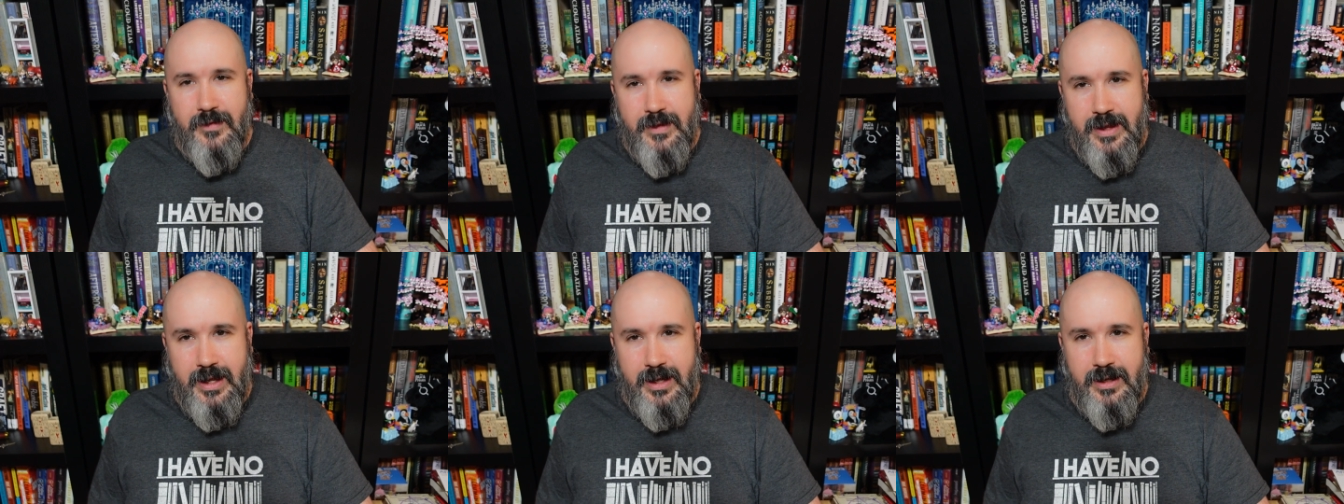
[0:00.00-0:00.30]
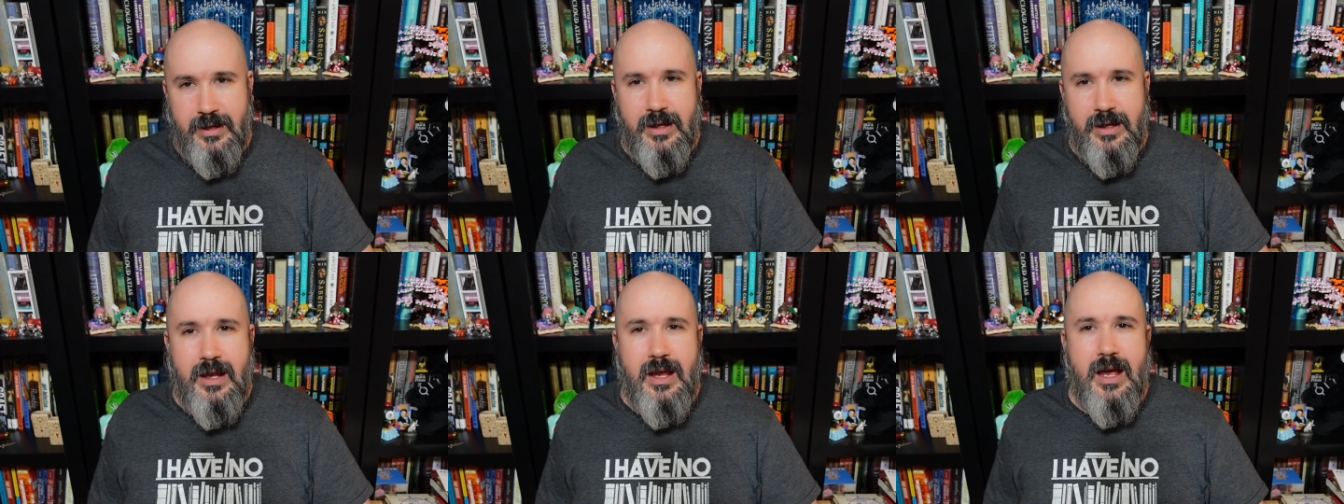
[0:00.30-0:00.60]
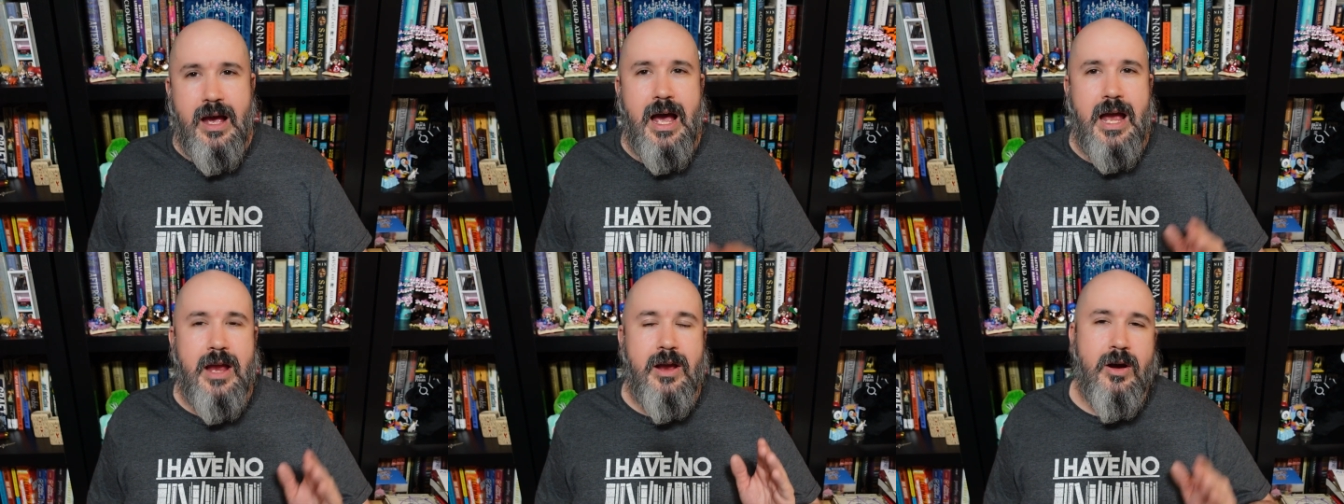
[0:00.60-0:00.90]
then,
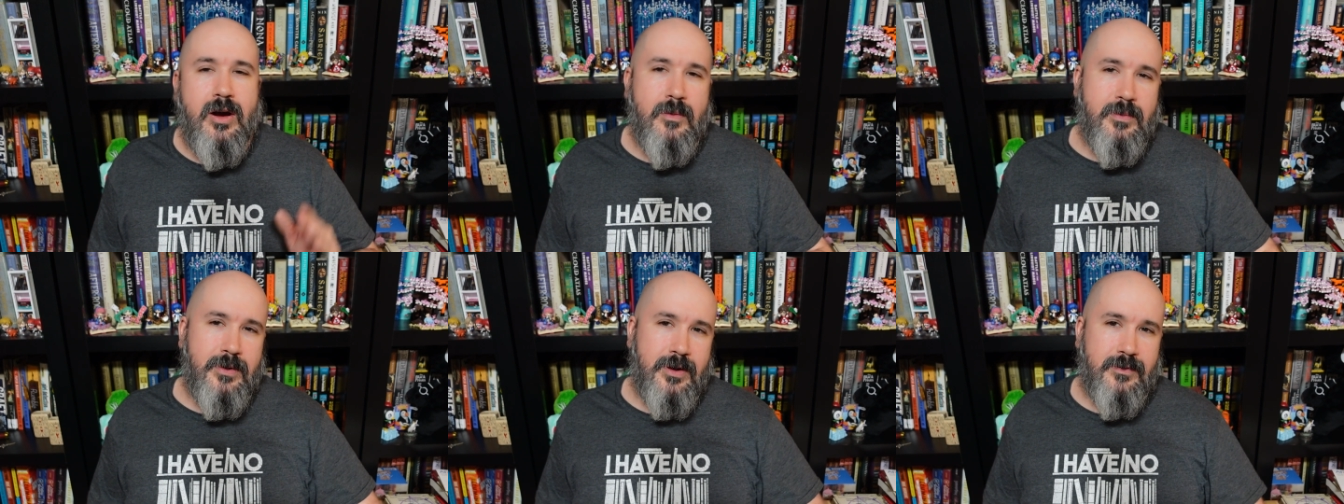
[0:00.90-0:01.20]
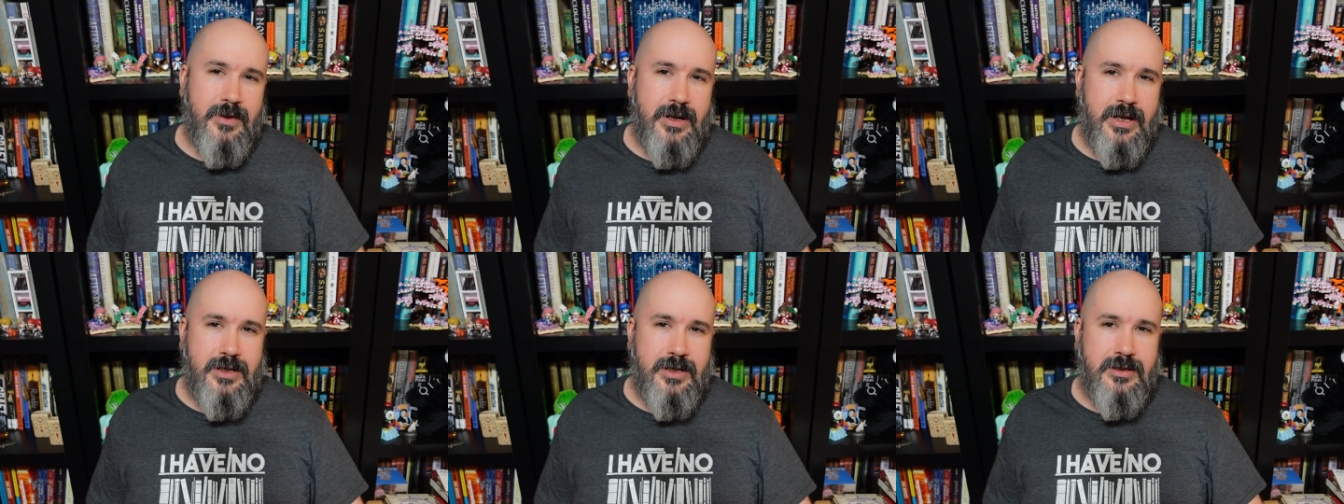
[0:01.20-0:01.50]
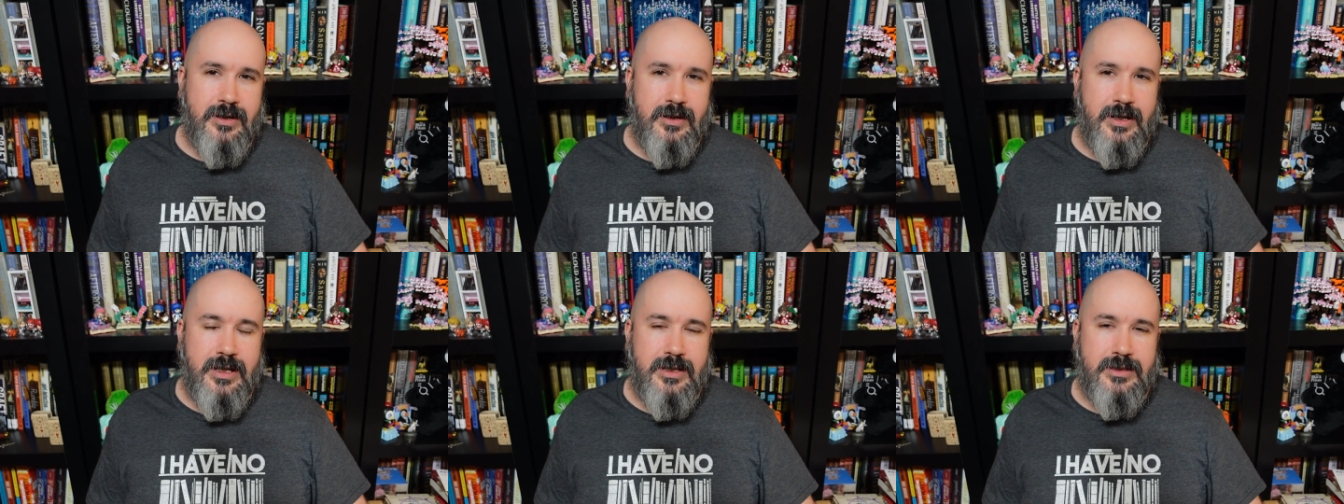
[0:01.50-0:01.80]
I hope your reading
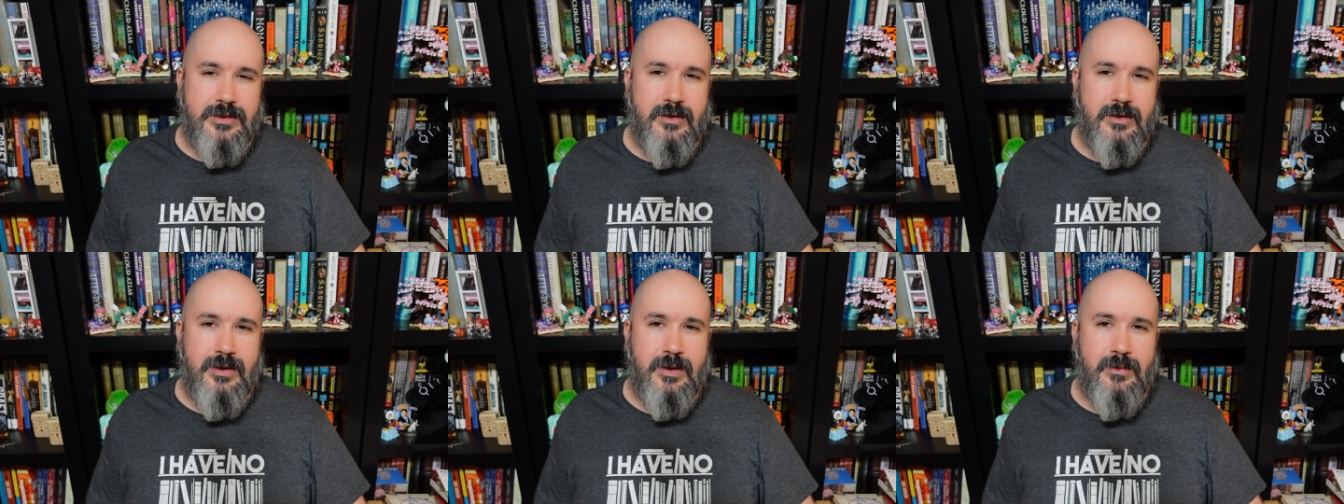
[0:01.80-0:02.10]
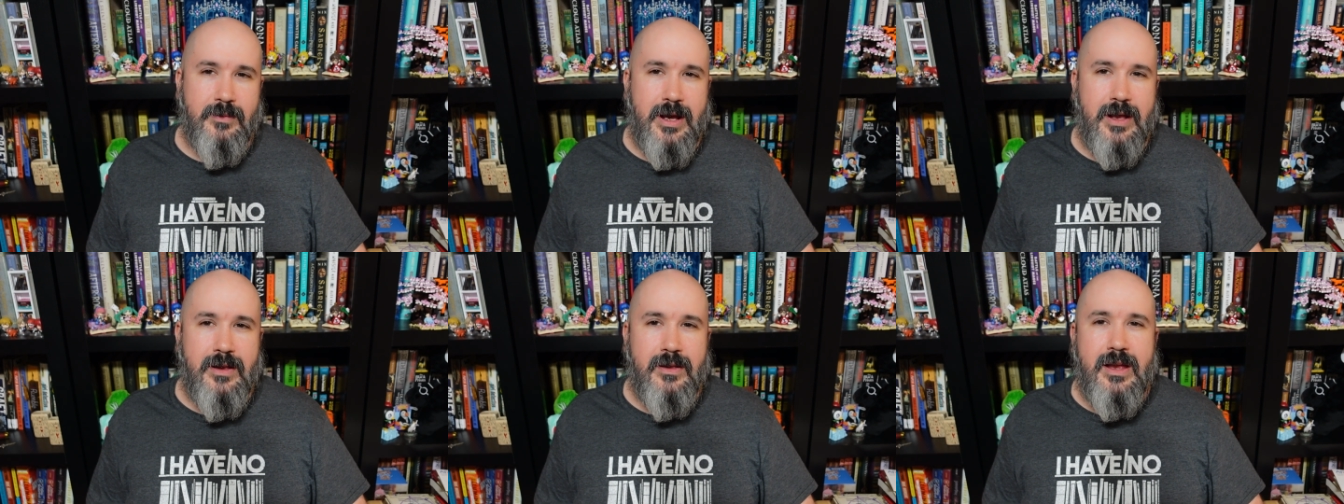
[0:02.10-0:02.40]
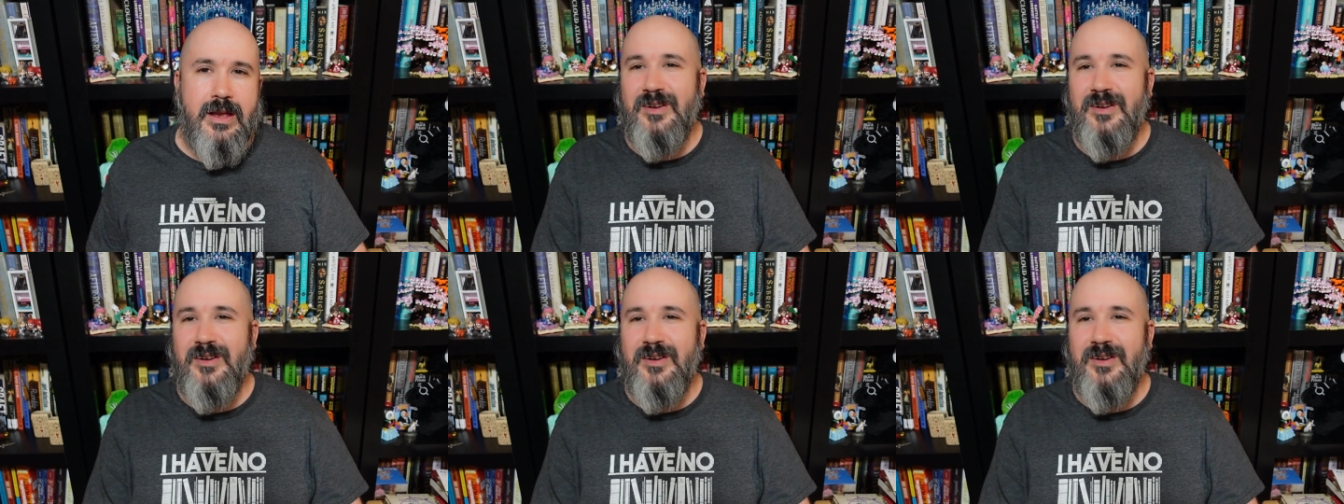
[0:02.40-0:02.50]
journey is going well.